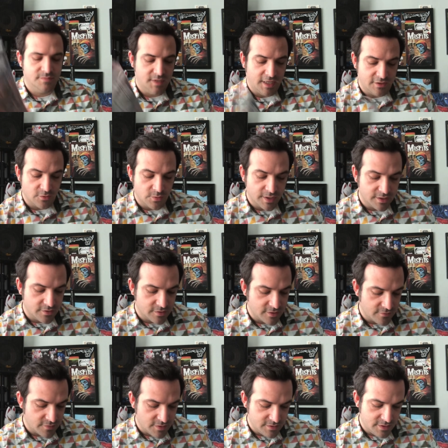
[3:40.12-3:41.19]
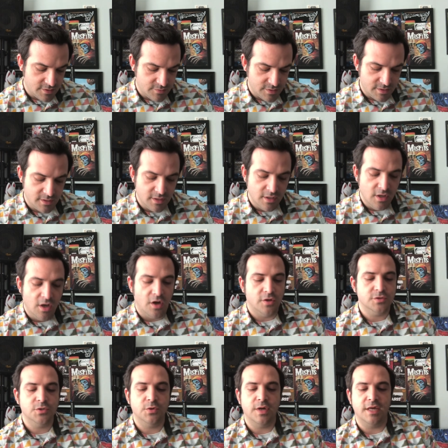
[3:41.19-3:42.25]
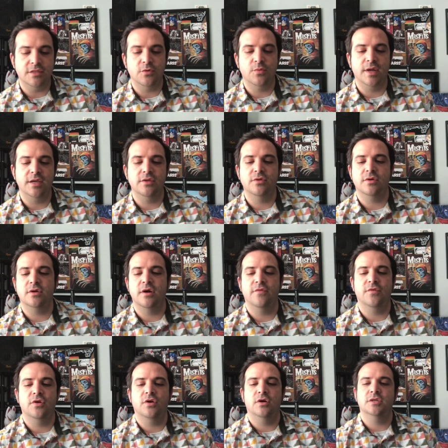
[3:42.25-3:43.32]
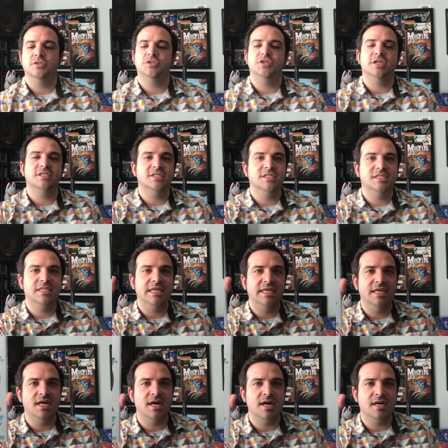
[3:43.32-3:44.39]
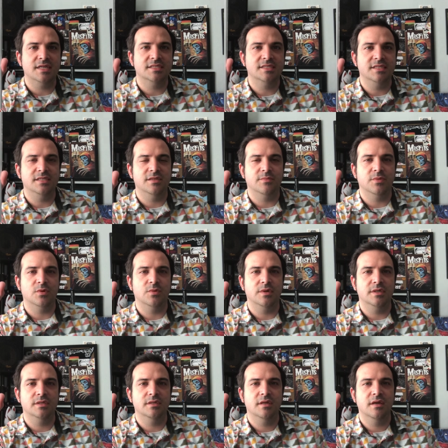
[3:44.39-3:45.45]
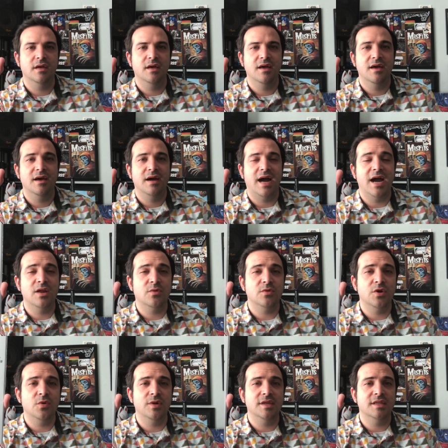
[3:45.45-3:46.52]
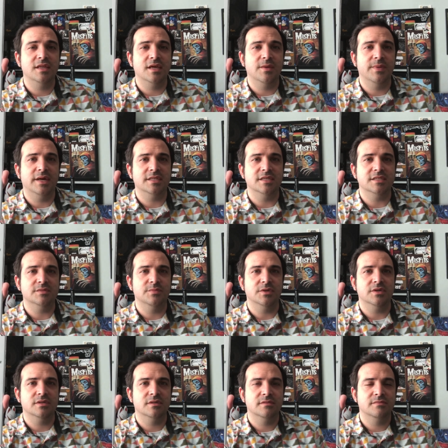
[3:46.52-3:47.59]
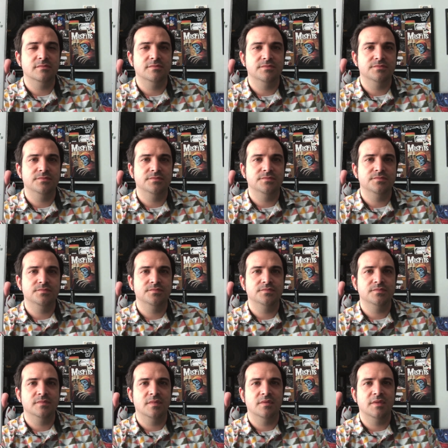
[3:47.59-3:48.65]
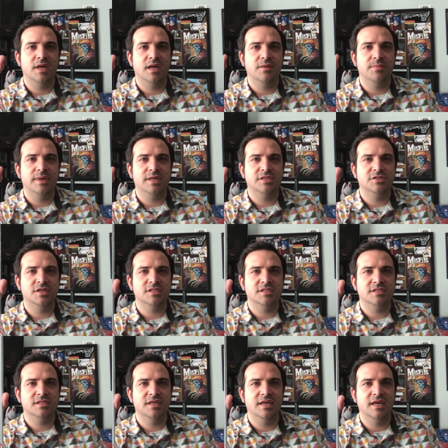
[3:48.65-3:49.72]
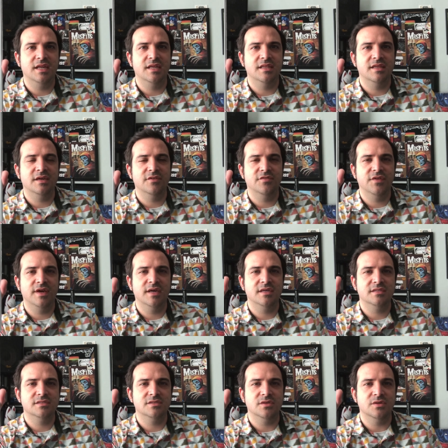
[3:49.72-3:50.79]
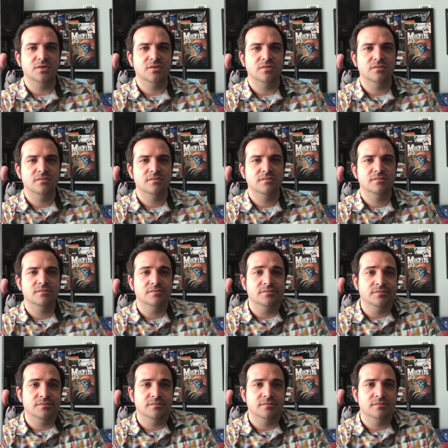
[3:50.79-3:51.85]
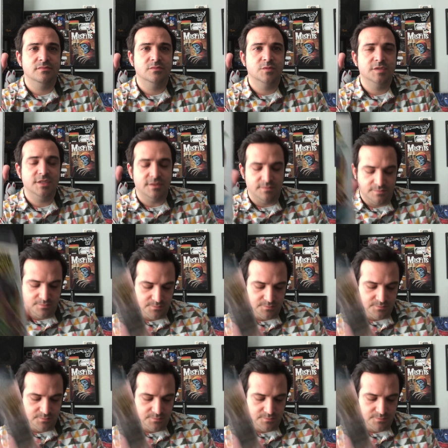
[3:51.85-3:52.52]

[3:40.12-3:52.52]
Got the regular cover on that one. Also got the regular cover on Justice League Odyssey number 1. I don't know anything about this book. Not a big Justice League anything fan, so we'll see.